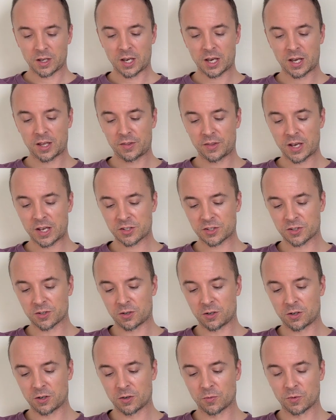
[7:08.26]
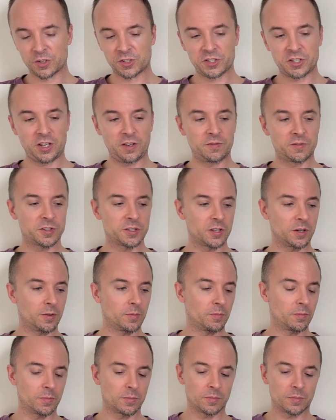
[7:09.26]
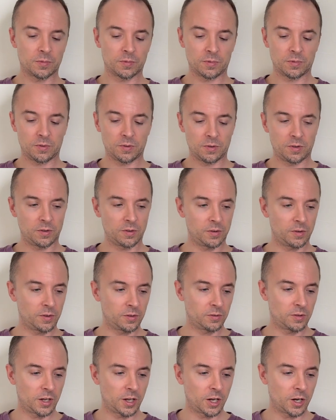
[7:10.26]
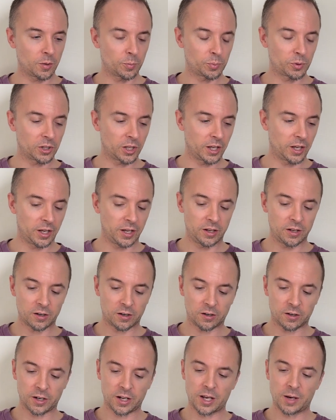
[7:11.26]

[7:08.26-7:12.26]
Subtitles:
And that song received some airplay on